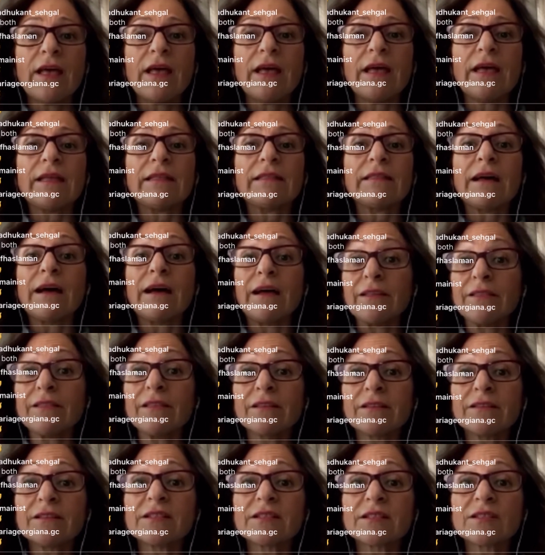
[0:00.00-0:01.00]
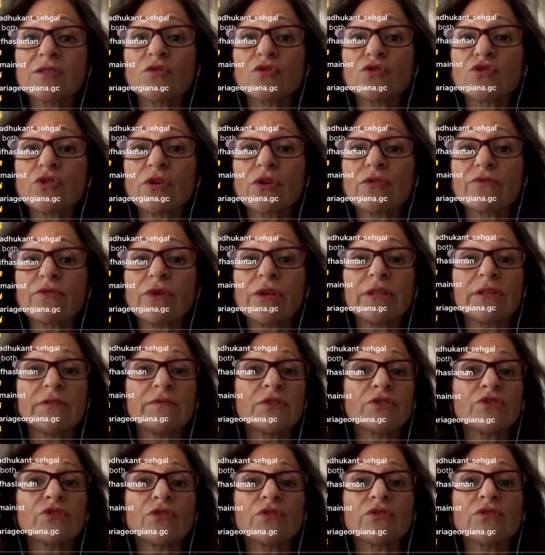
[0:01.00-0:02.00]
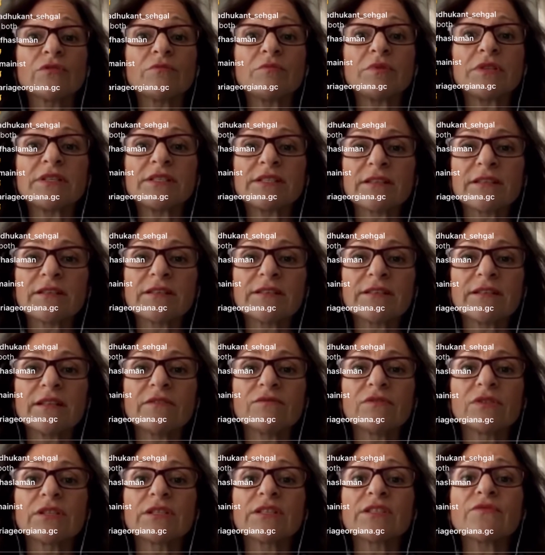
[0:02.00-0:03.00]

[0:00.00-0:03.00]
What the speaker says: And I think this is also relevant on the business level.